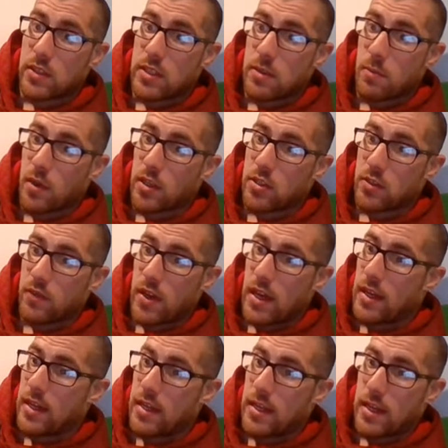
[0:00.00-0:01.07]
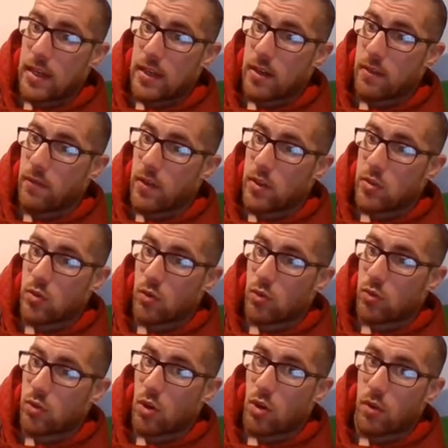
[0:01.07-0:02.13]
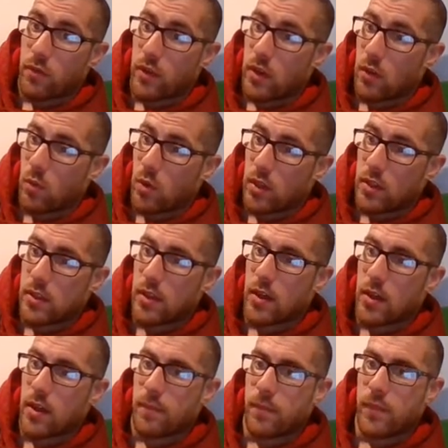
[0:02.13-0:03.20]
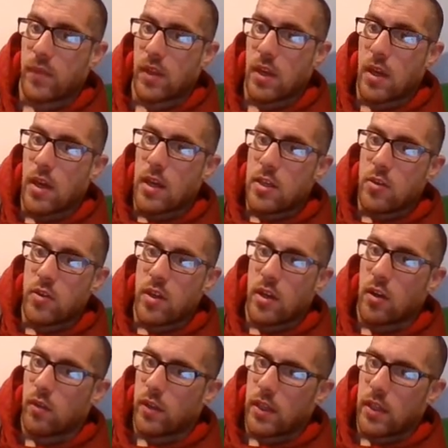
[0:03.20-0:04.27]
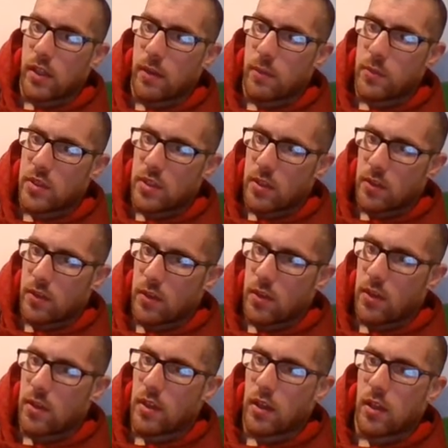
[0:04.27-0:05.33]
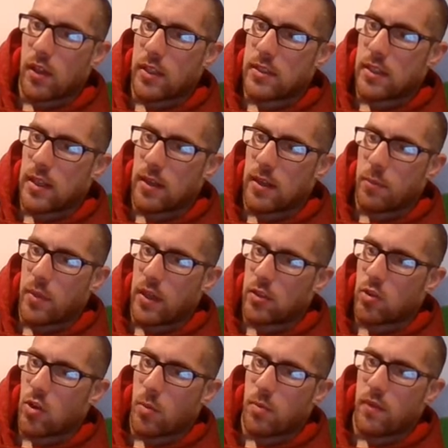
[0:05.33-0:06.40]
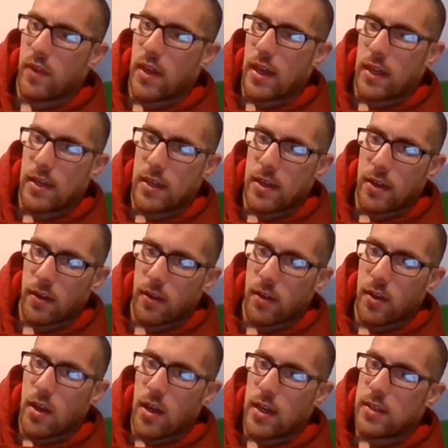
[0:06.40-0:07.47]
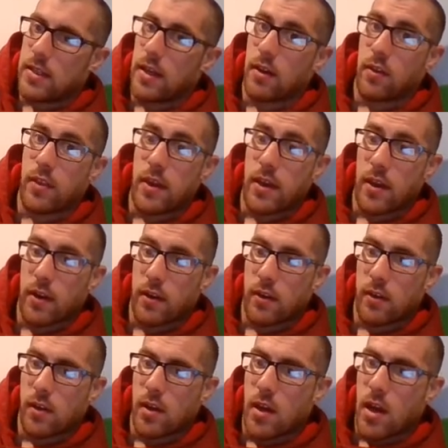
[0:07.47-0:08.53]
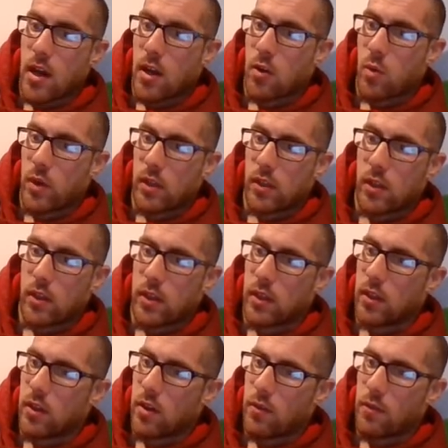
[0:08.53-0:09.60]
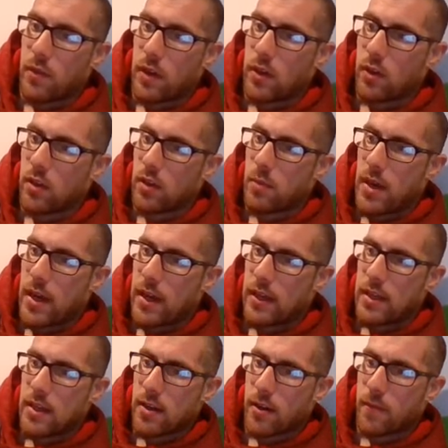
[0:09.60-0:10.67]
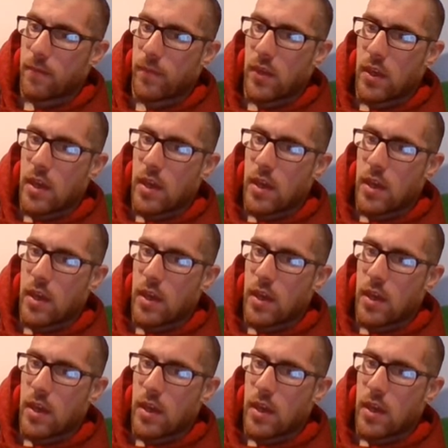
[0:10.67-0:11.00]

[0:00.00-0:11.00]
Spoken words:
see much of any individual dolphin at one time. You get only glimpses: the glistening pink top of a head here, a tail there, a quick look at a low fin on the back here,